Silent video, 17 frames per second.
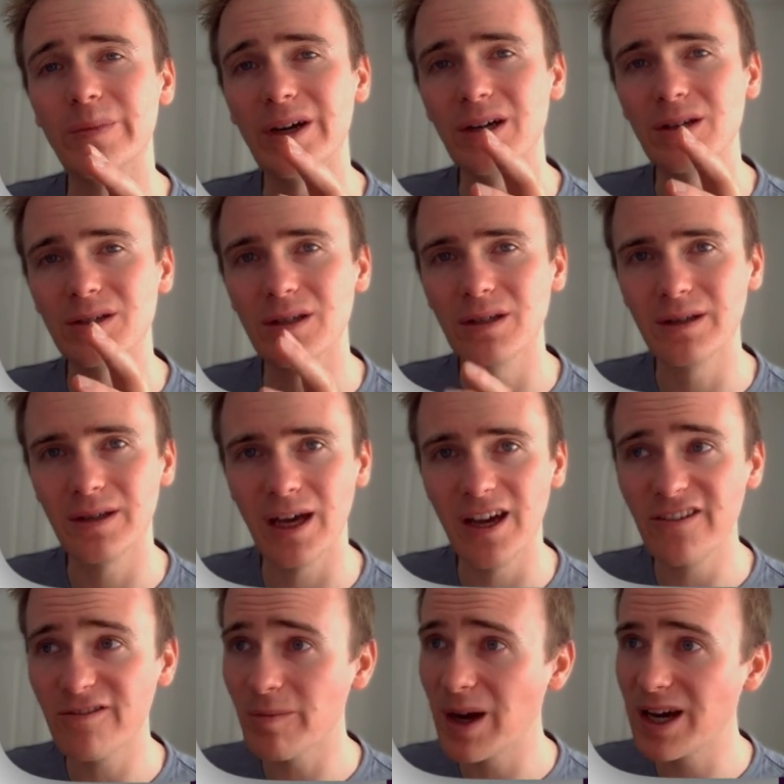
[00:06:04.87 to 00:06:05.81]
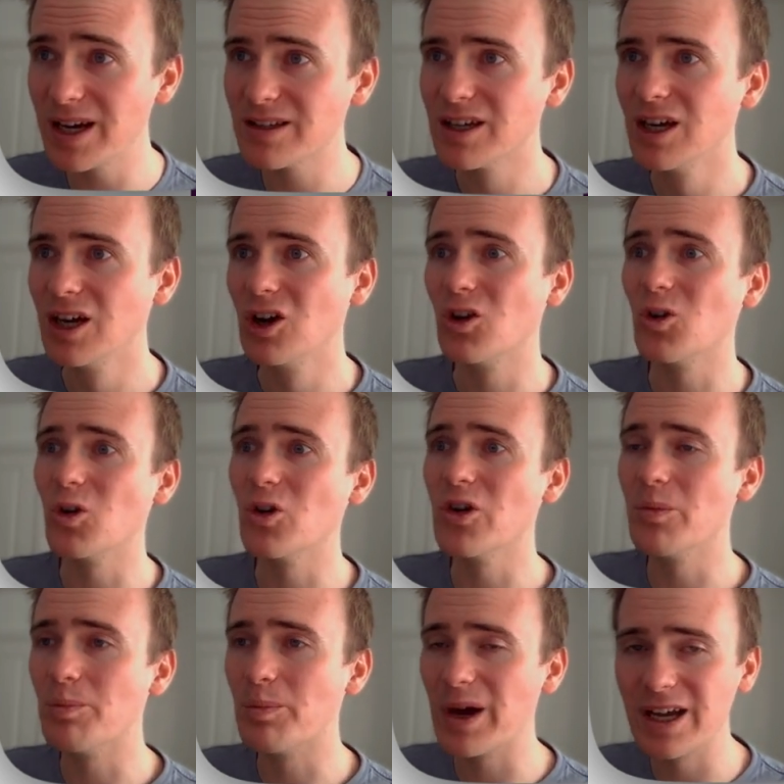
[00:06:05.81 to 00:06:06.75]
page that they've made, or
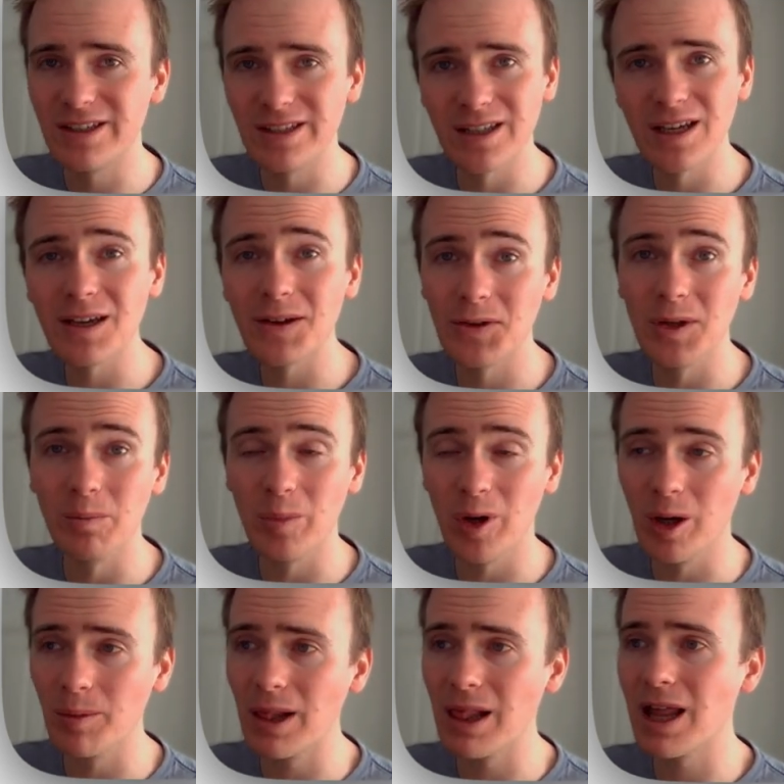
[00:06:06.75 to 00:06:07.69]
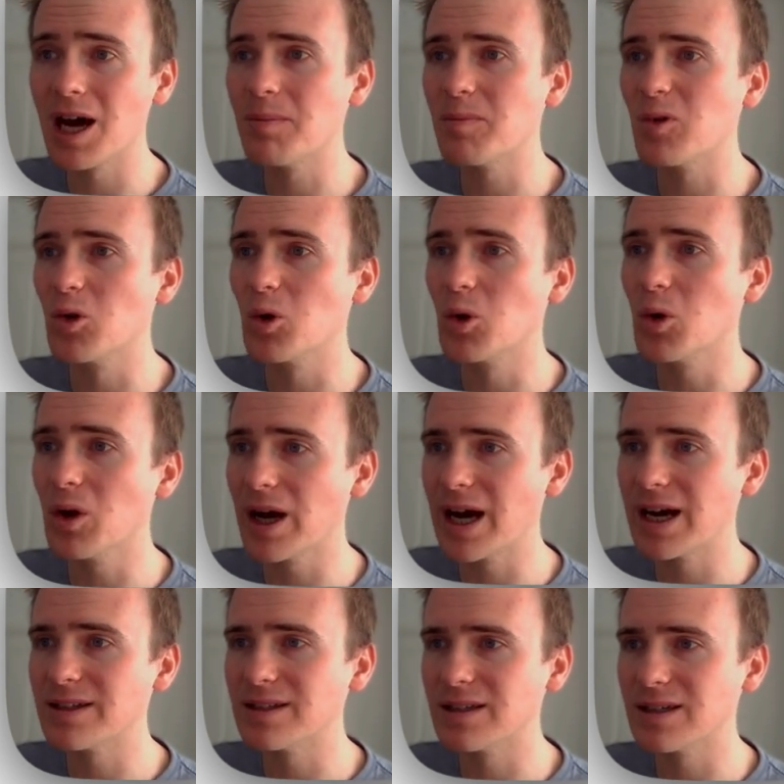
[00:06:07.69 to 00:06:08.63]
embedding it in the Bubble app, or
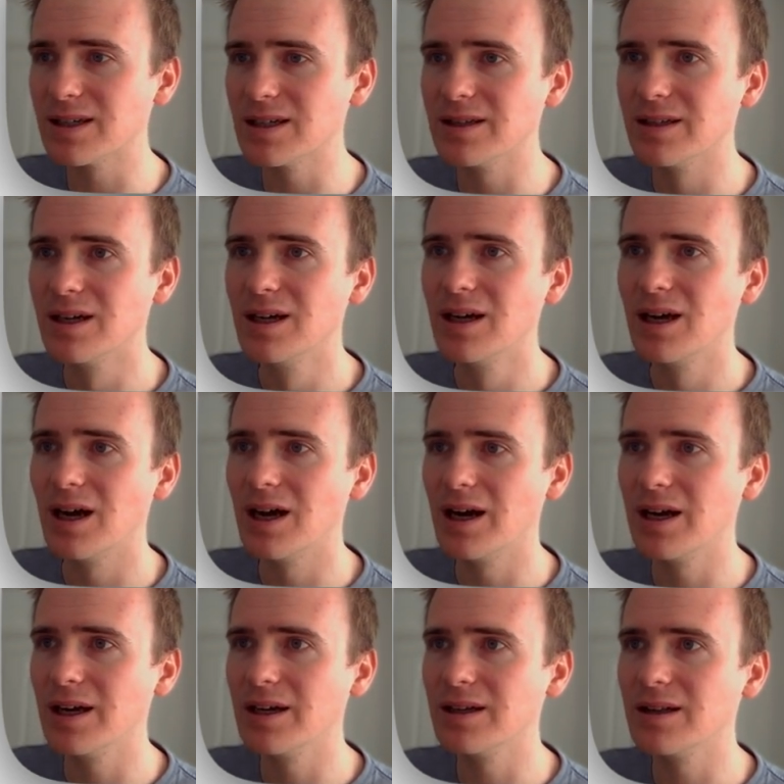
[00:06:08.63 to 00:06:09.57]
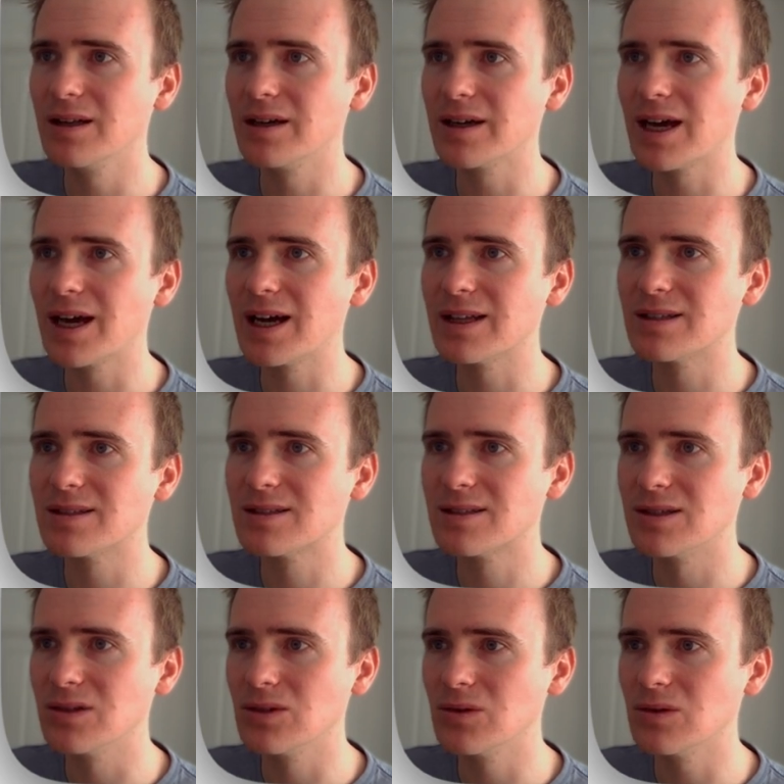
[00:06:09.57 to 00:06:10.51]
adding in a like add
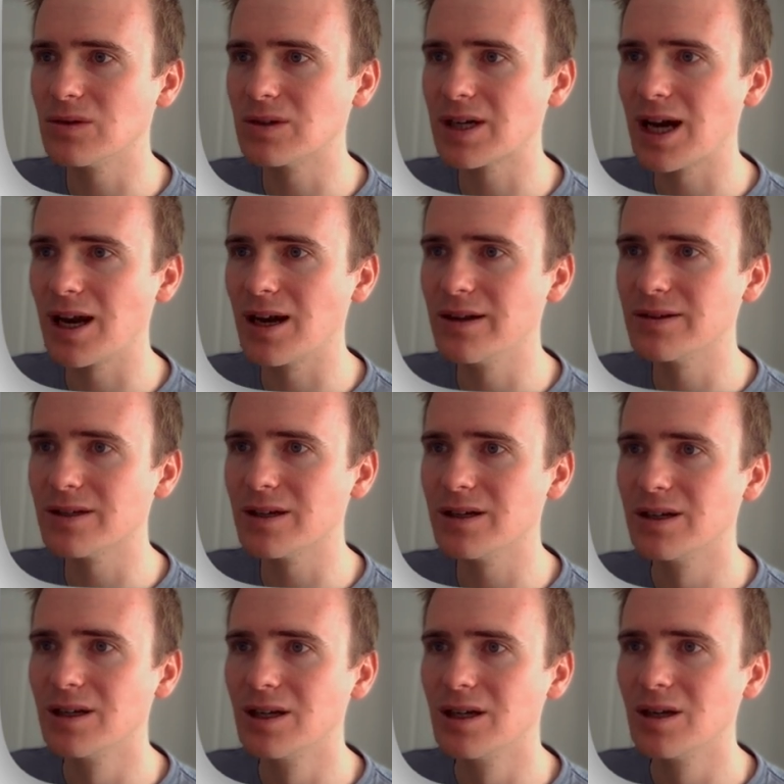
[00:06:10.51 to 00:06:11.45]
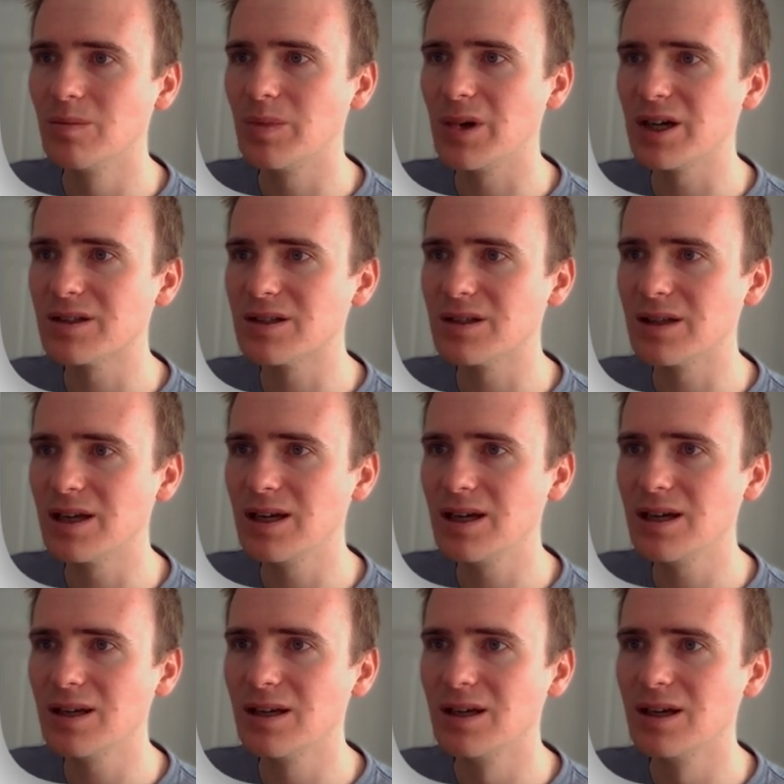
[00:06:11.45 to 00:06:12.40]
to calendar button
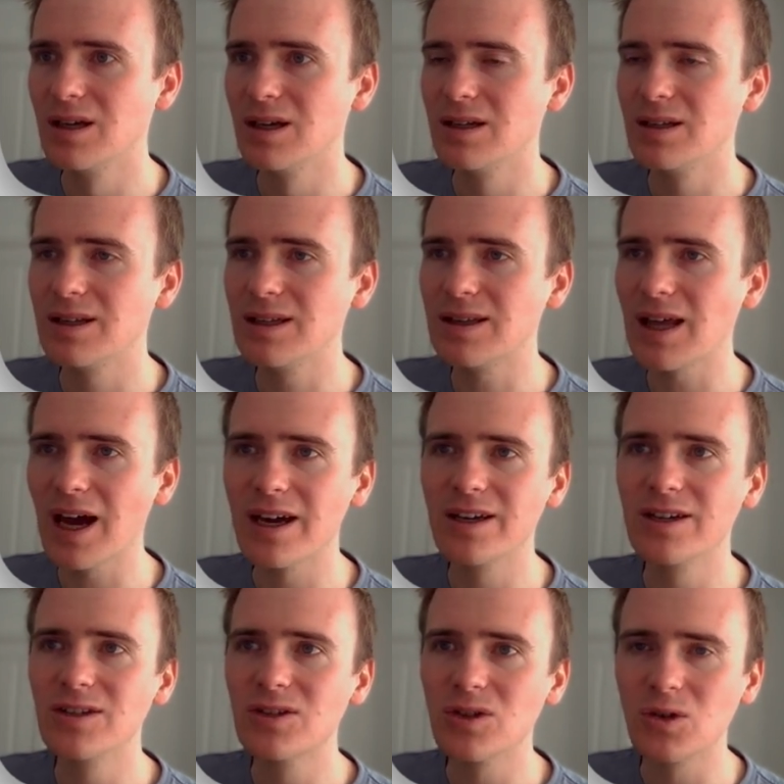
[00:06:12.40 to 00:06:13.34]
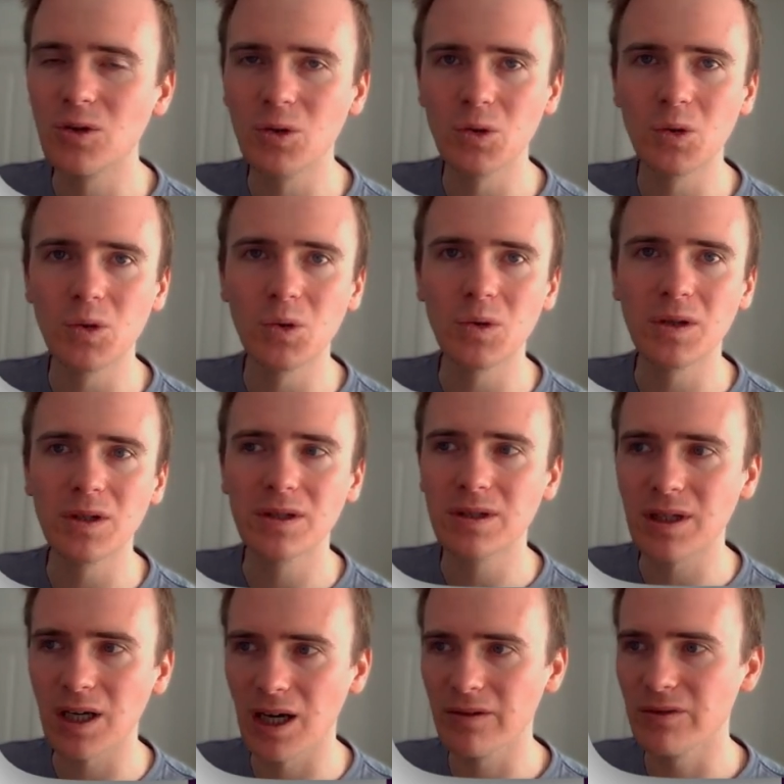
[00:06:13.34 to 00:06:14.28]
here. That is all
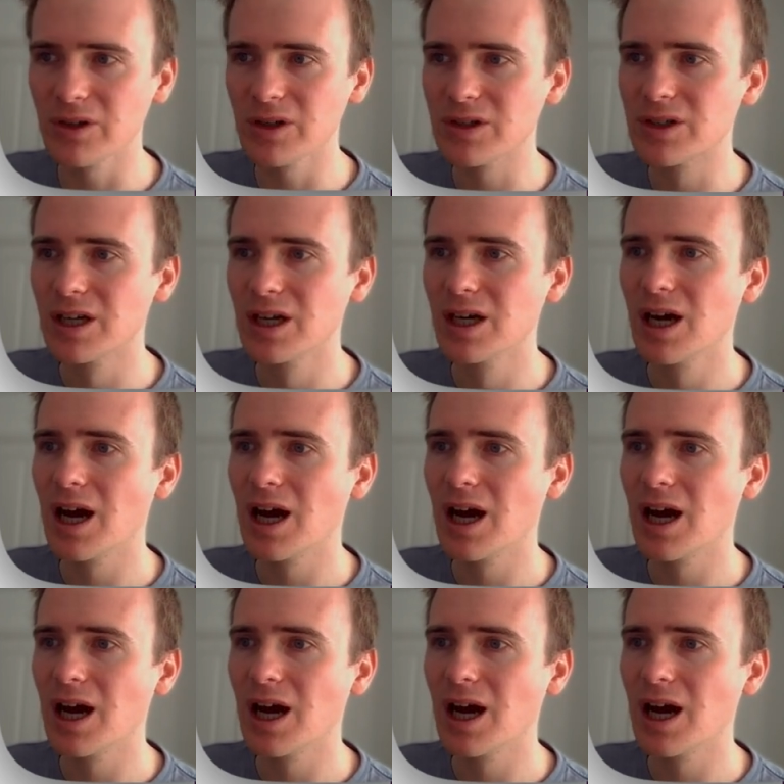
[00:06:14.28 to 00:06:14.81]
covered.